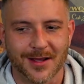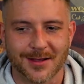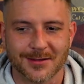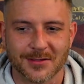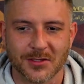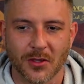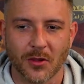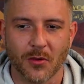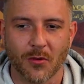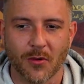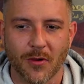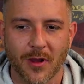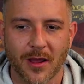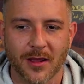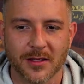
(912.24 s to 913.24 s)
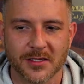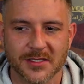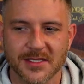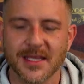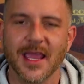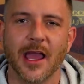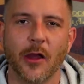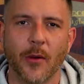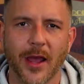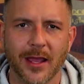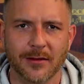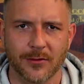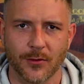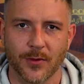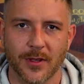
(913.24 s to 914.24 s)
So see how
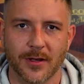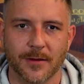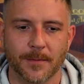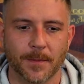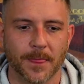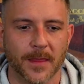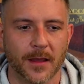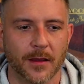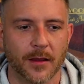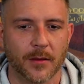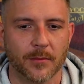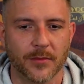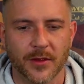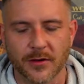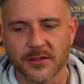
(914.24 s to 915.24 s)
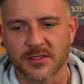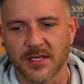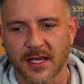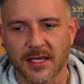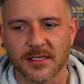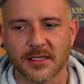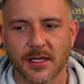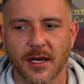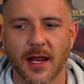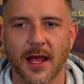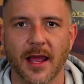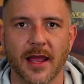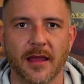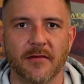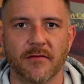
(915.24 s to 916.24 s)
I do it. There's things that
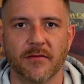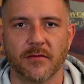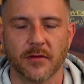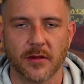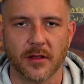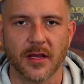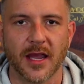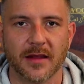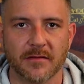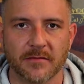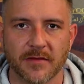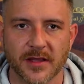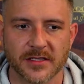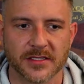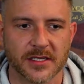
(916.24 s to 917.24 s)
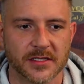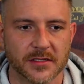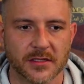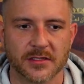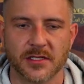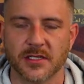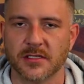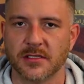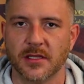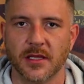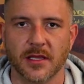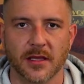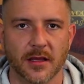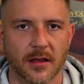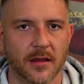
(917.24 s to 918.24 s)
I have got invested, such as
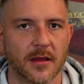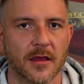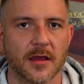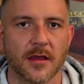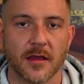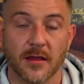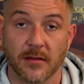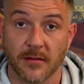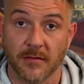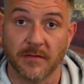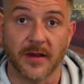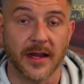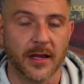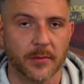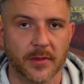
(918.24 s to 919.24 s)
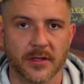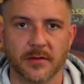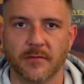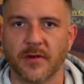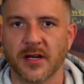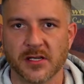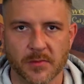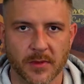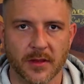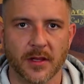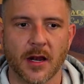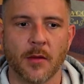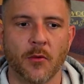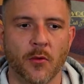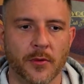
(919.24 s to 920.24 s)
the vitamin regimen
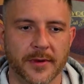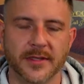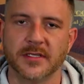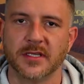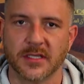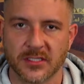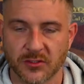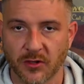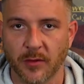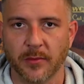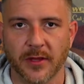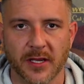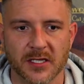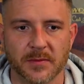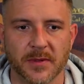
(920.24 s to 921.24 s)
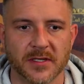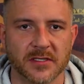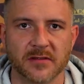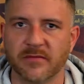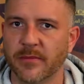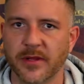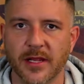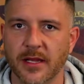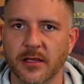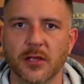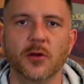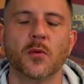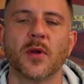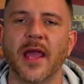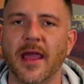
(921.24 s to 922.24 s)
that I'm on is extremely expensive, but
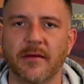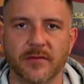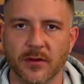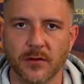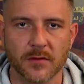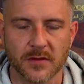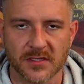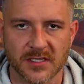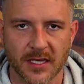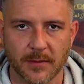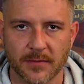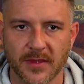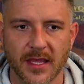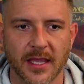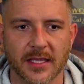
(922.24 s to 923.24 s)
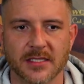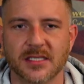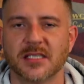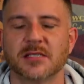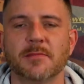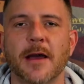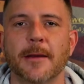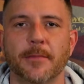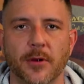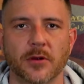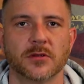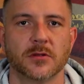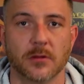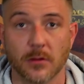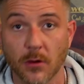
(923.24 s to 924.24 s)
you don't have to do the same thing. It's just my
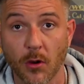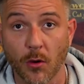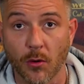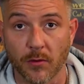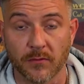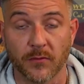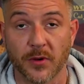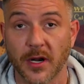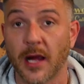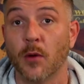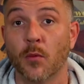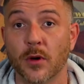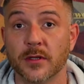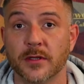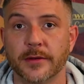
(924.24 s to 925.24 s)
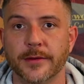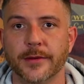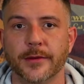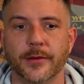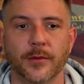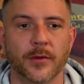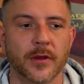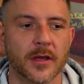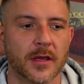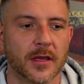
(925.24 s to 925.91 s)
personal goal of what I want to do.